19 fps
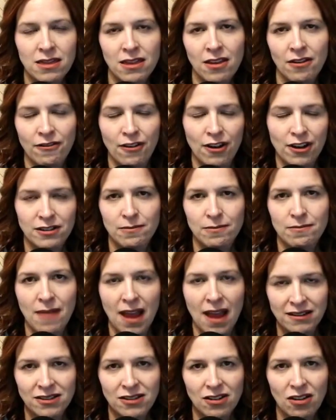the
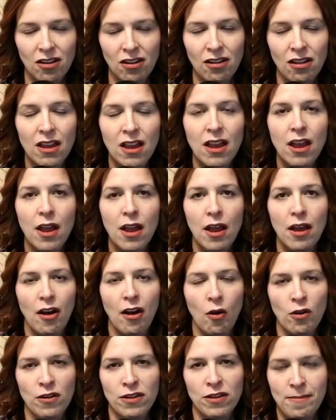fundamental
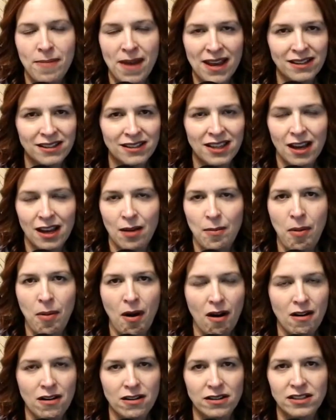or the basic
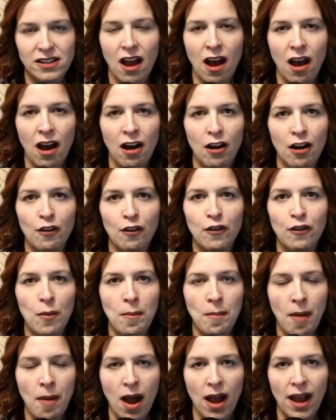part of
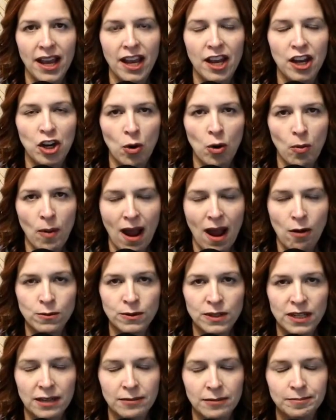my
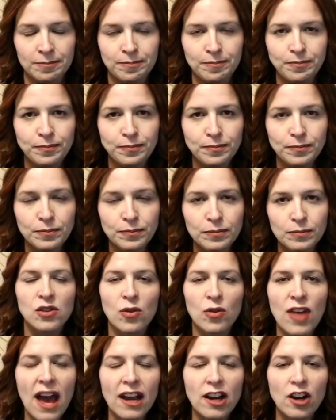grounding. So
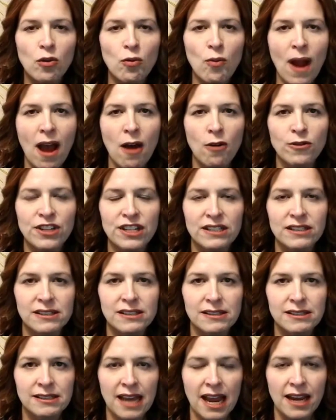that grounded
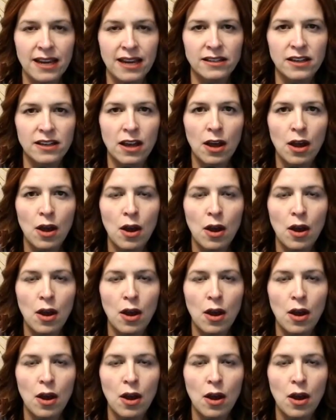state